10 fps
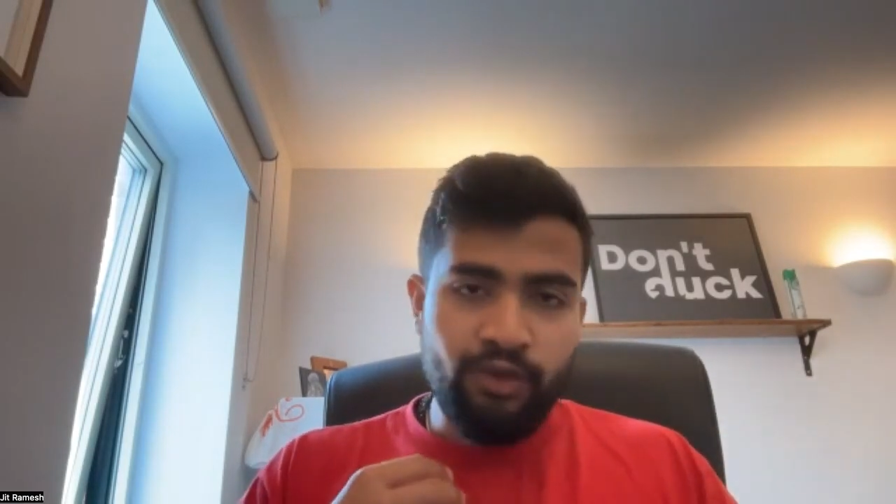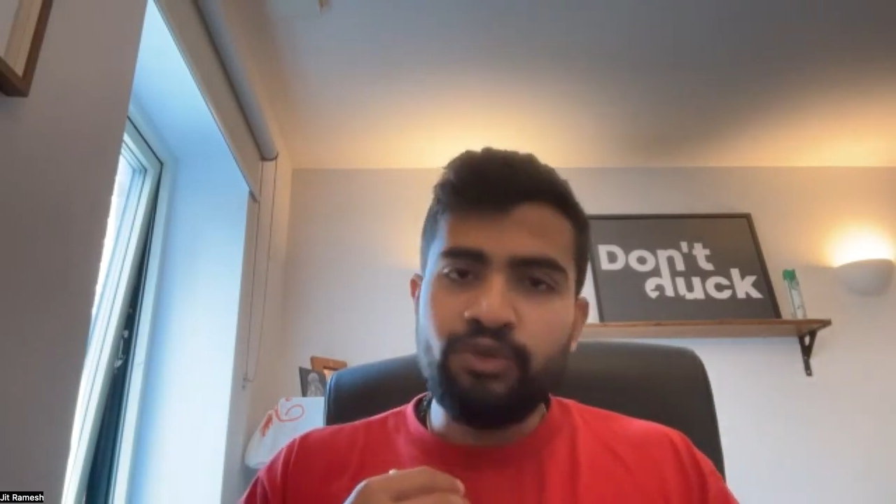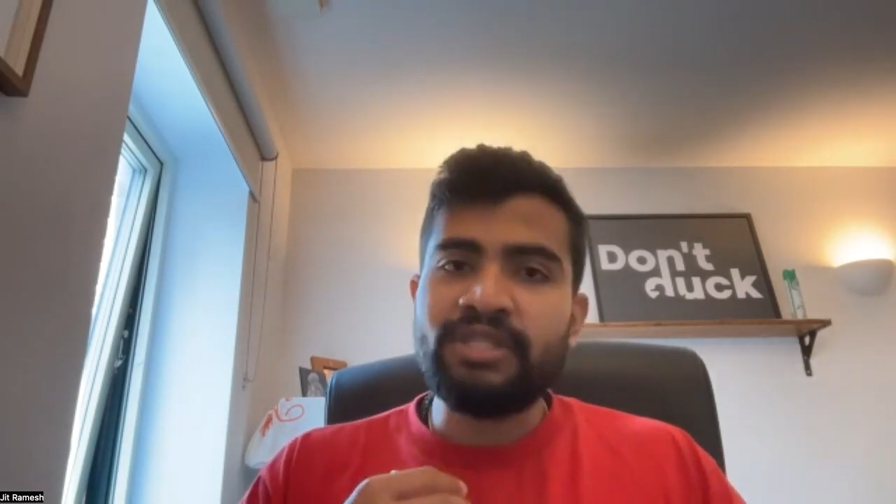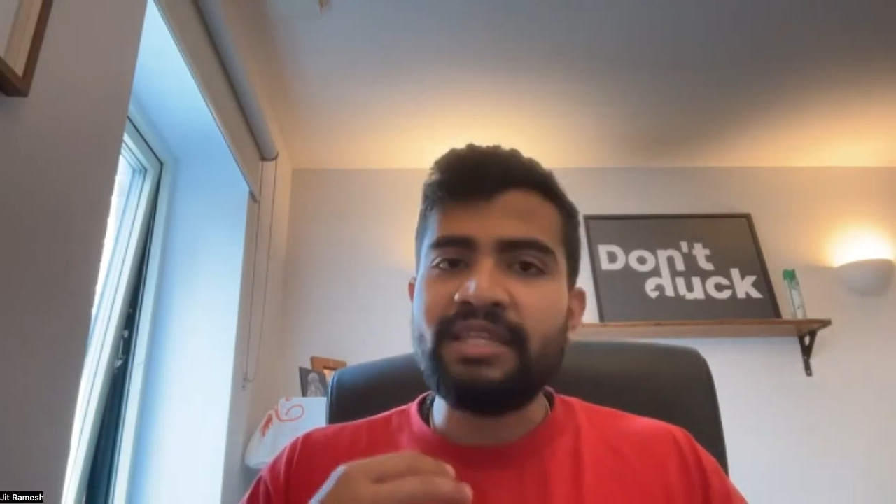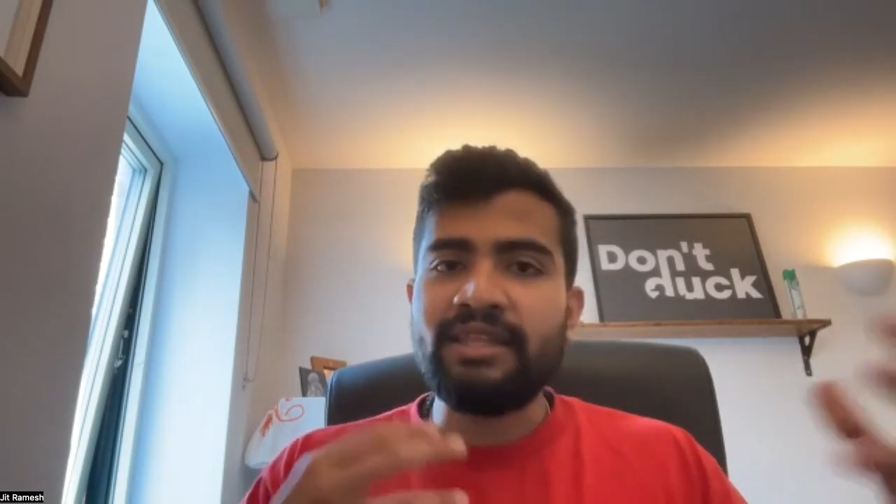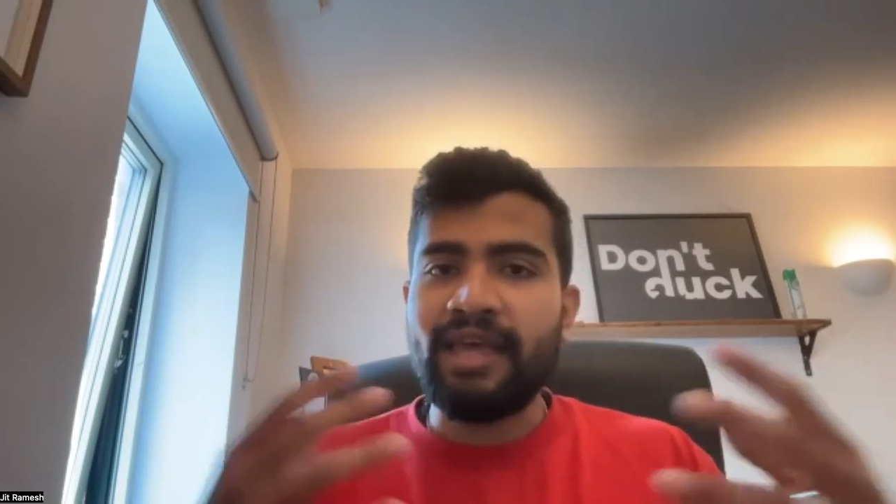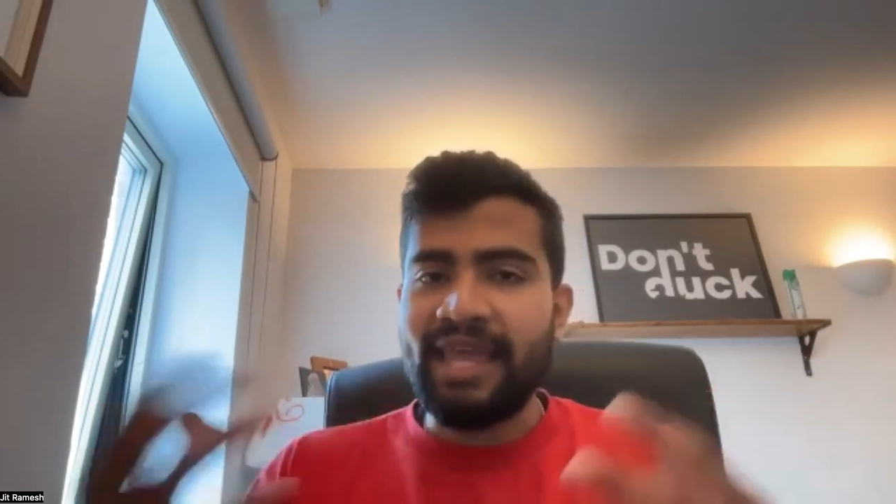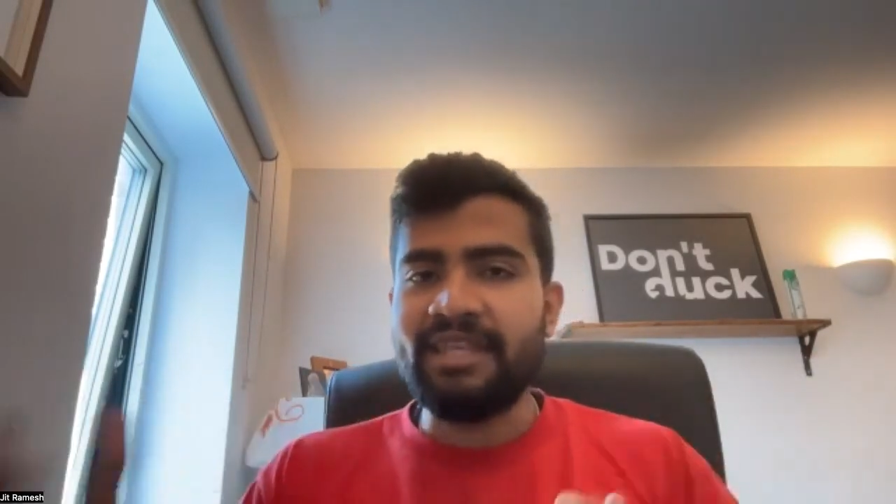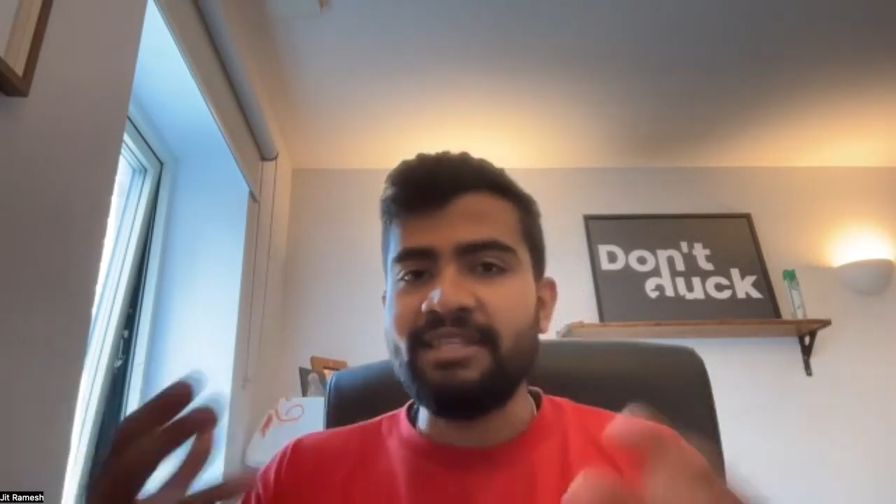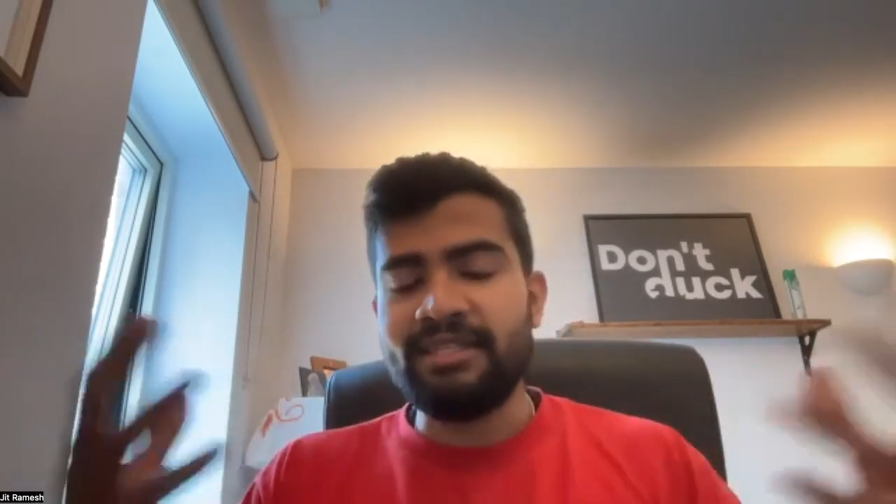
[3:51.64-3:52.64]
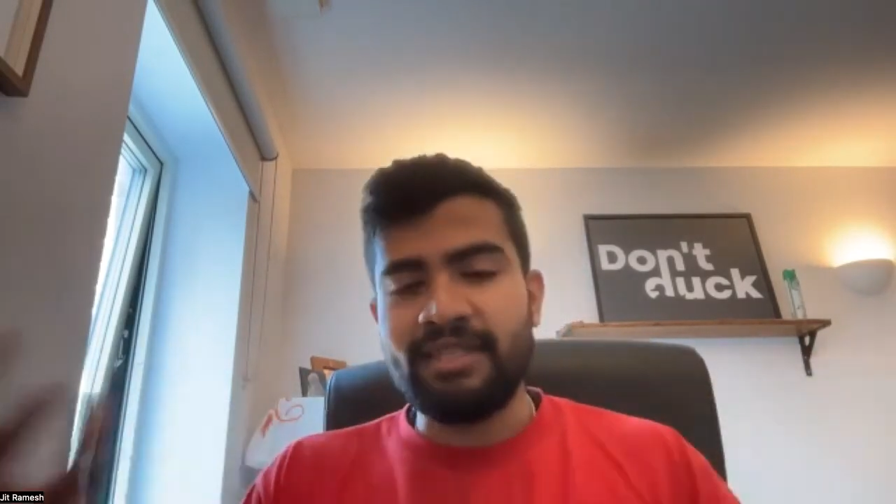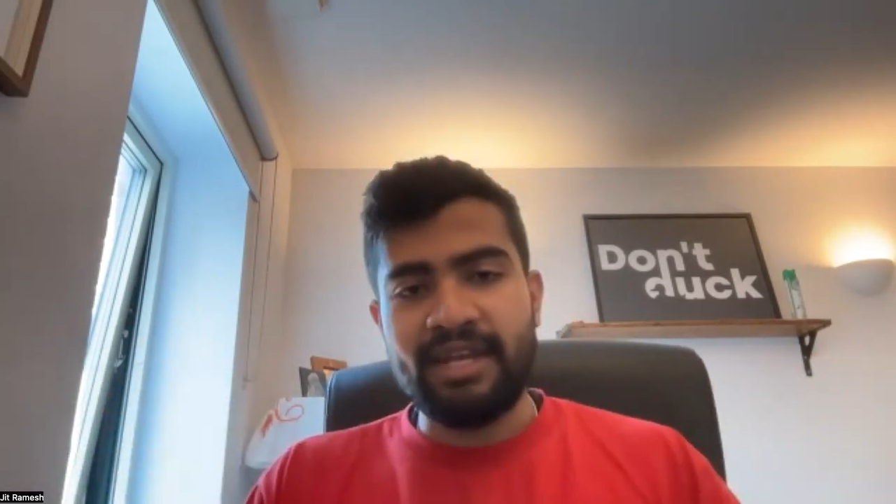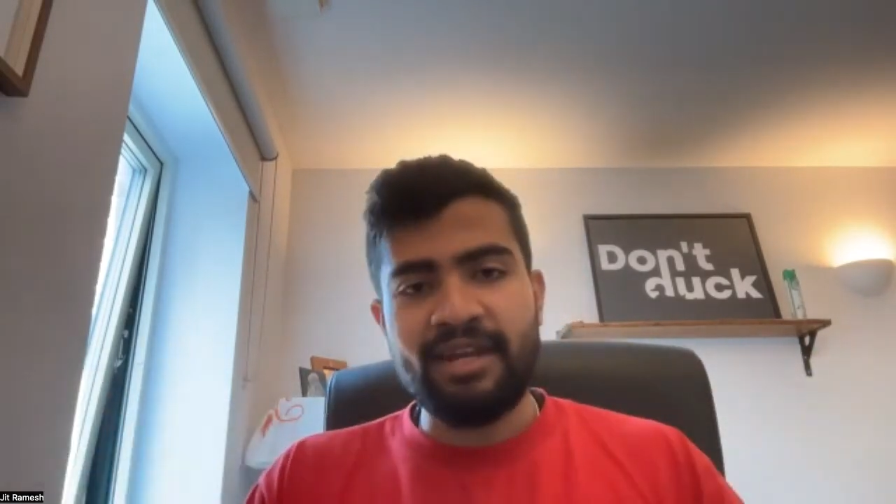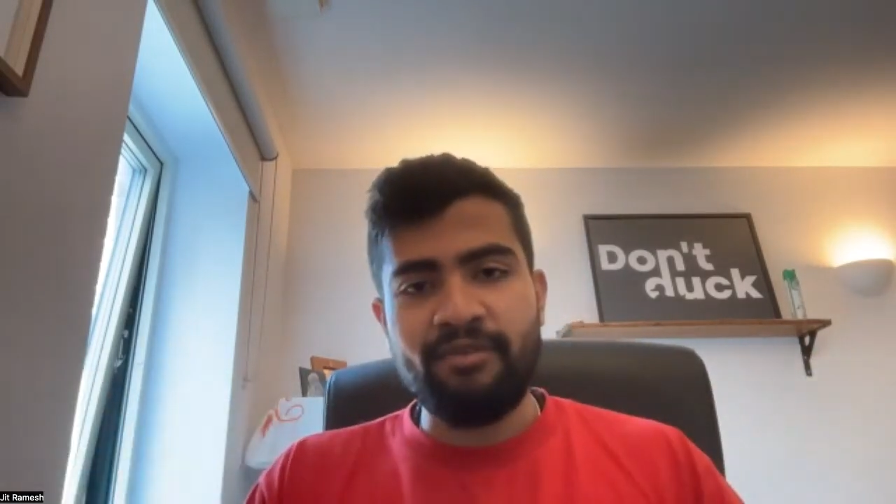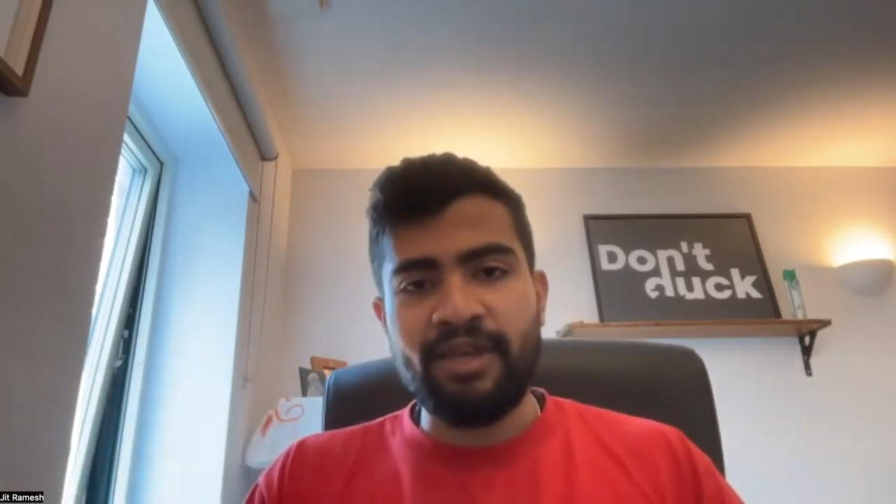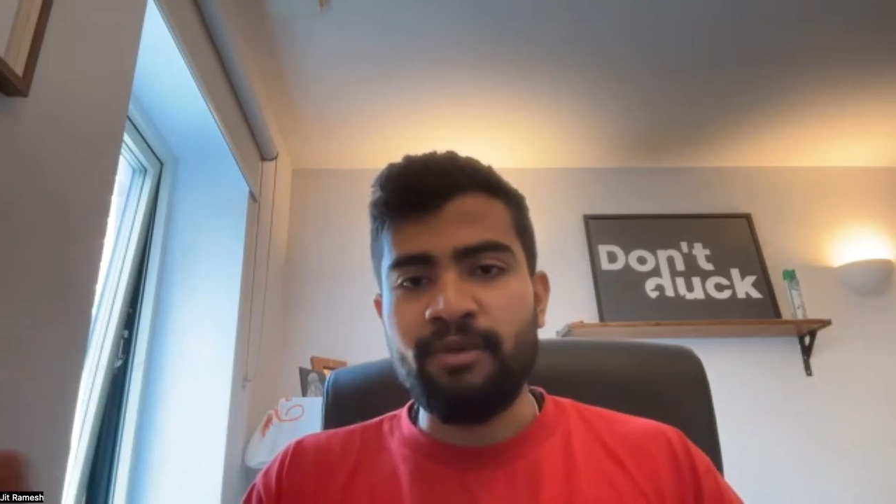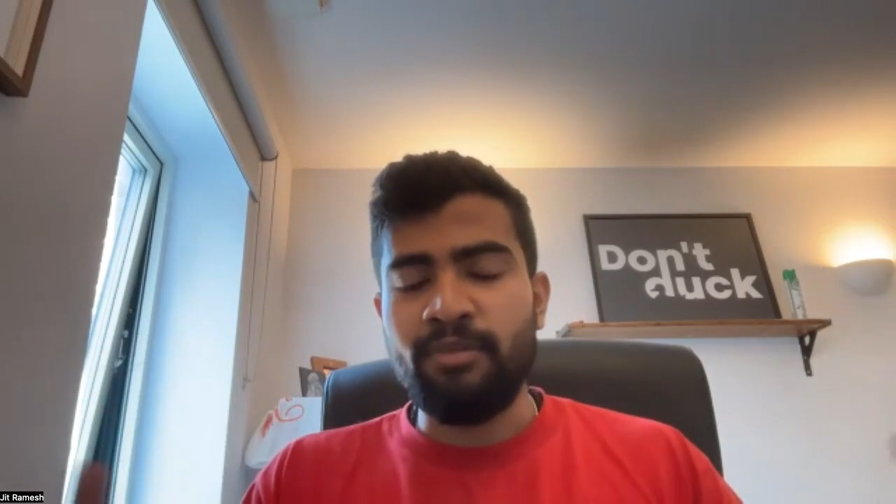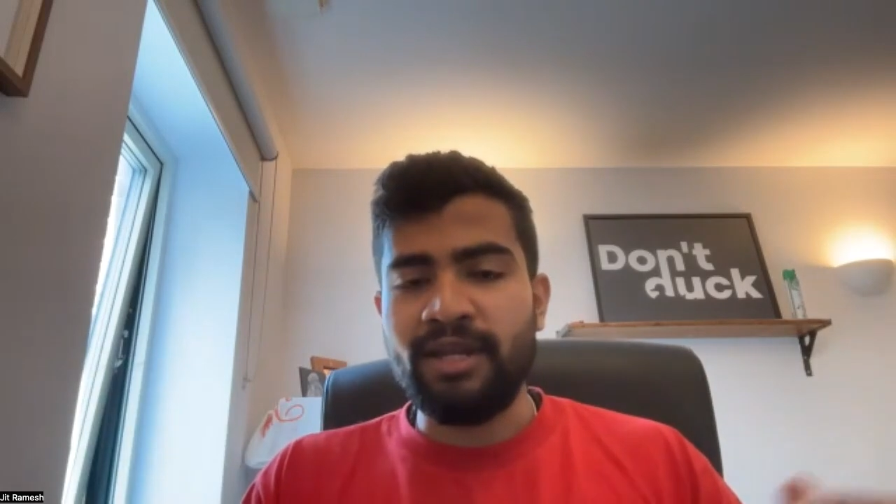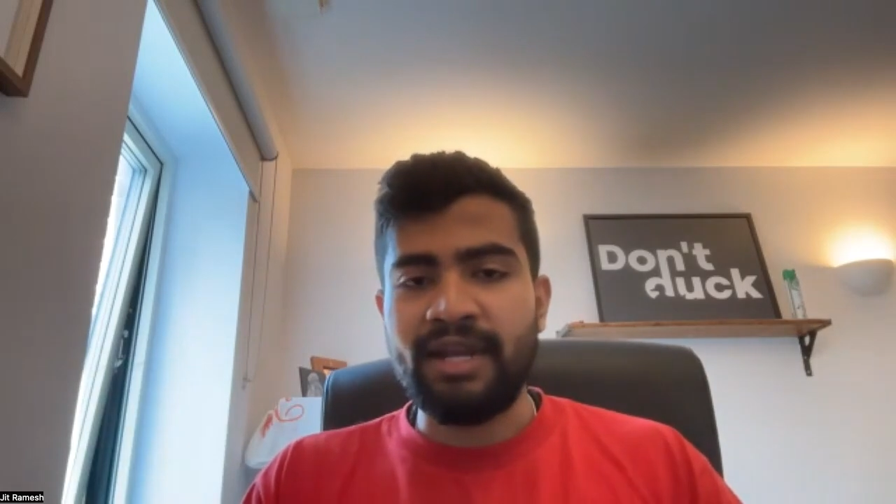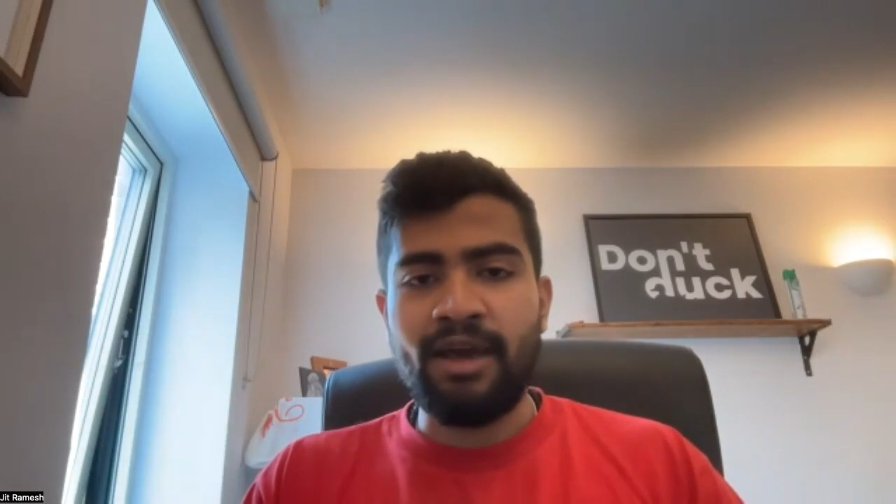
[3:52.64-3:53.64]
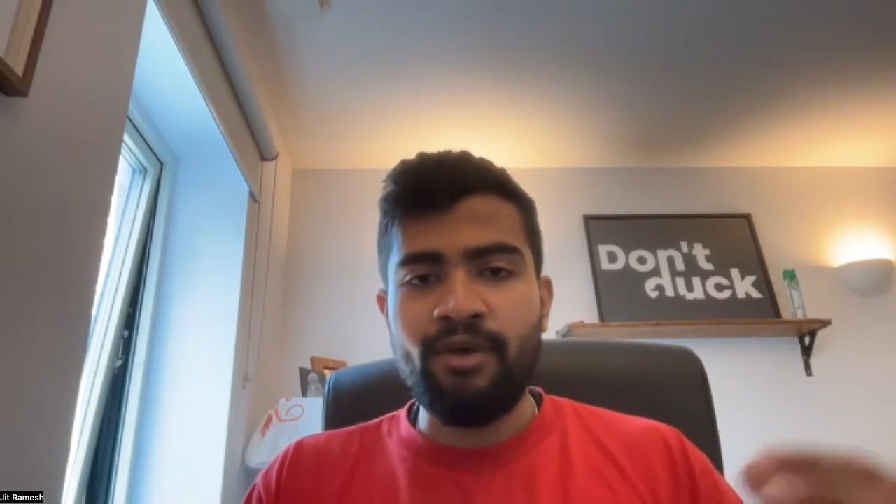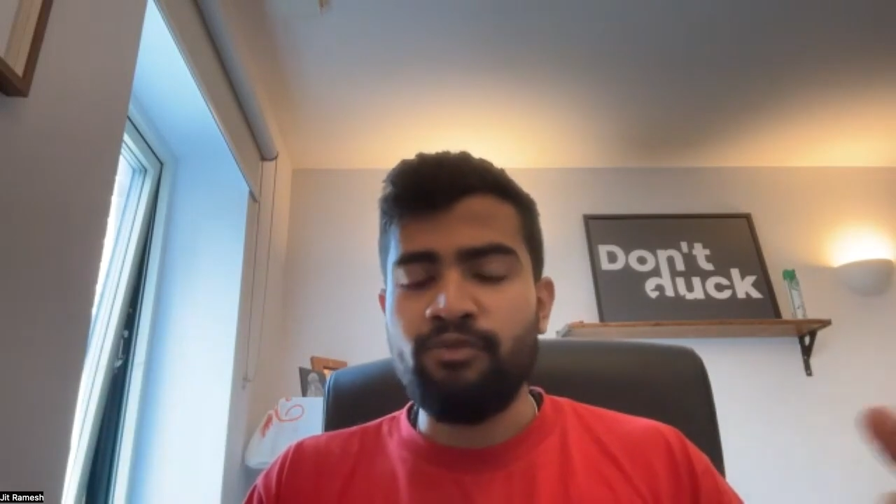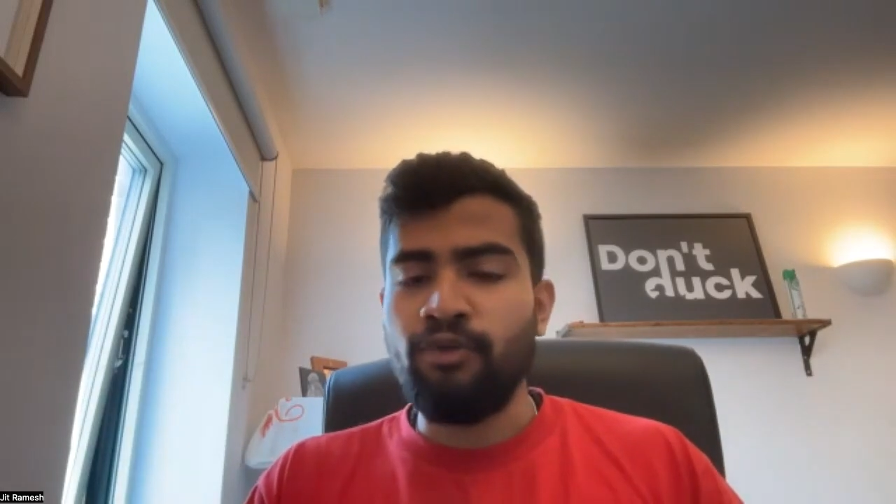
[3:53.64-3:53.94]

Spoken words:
using the energies that are available around,